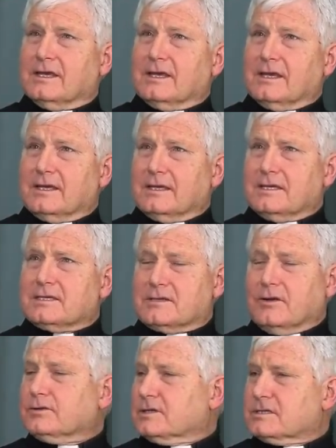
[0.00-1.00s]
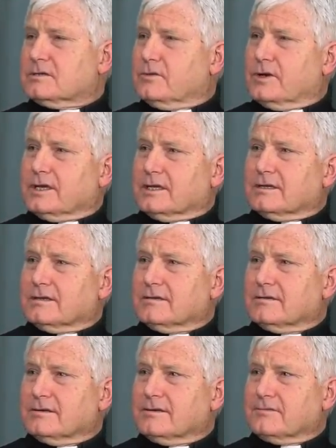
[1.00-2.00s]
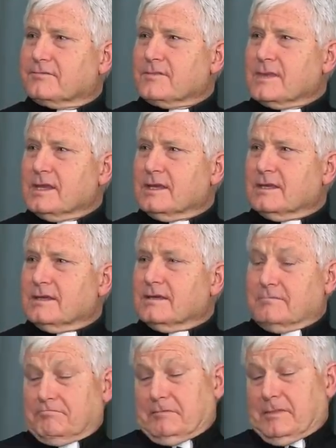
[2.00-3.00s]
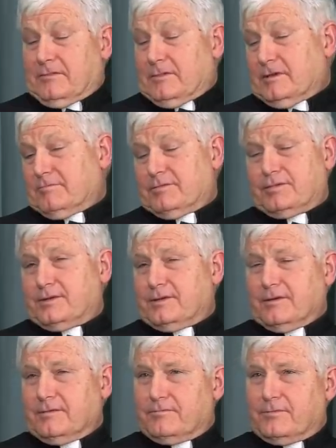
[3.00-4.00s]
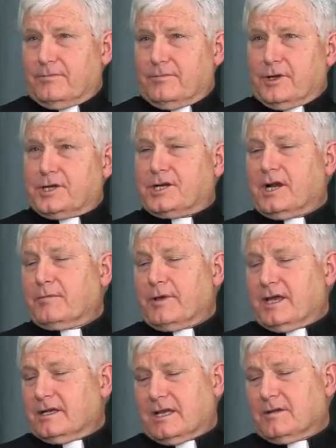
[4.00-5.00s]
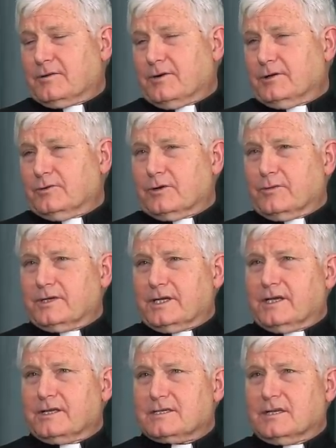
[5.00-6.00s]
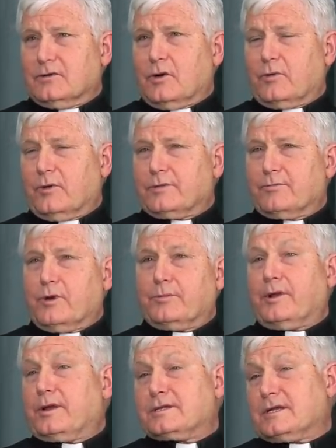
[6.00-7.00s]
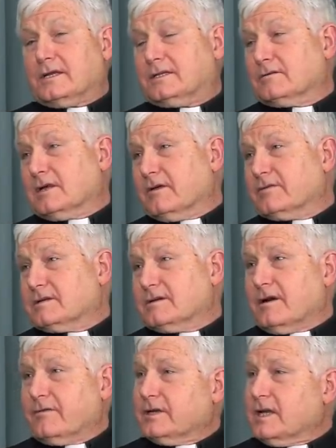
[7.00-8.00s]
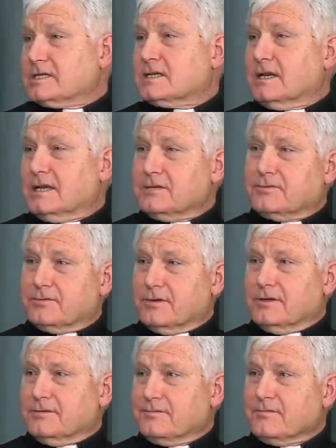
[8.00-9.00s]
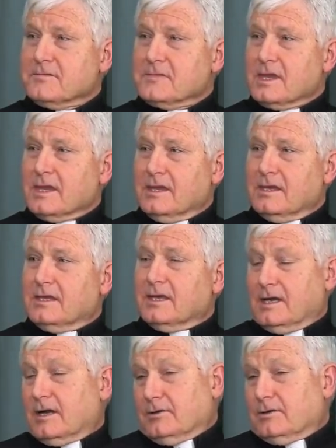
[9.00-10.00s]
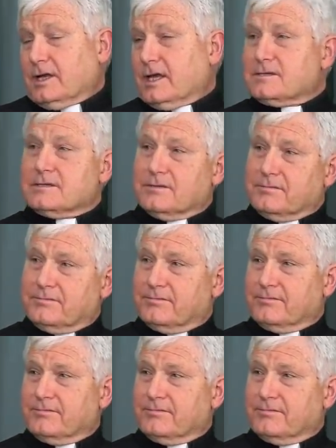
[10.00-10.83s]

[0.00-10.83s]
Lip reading: And he's told us the way. You know? A rich young man came to our Lord one day and said, "Lord, what must I do to have everlasting life?" Right? And our Lord answered him.